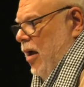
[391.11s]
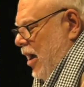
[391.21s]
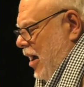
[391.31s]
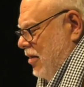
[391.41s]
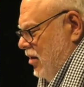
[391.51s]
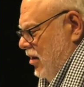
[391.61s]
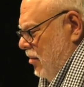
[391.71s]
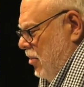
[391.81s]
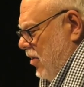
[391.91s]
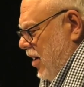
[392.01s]
uh, as a
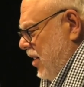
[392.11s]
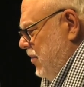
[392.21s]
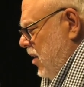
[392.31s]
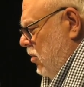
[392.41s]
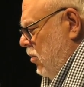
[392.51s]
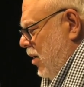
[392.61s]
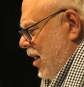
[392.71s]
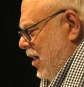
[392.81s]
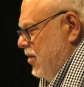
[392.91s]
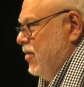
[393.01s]
little boy
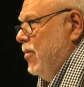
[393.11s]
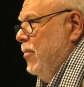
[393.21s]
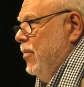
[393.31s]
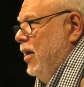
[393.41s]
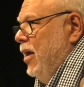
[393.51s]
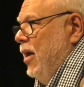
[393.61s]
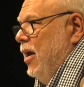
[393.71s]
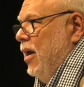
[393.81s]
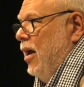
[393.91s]
was the,